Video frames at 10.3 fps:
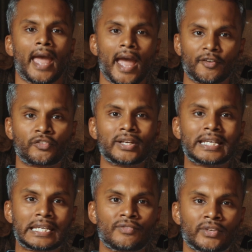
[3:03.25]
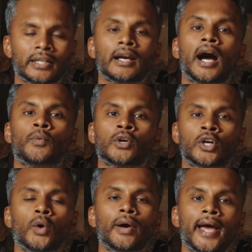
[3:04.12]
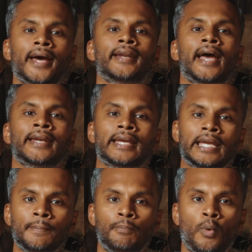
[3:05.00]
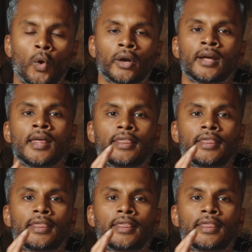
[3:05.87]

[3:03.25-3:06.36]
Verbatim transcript: Every evening, I will go ahead and import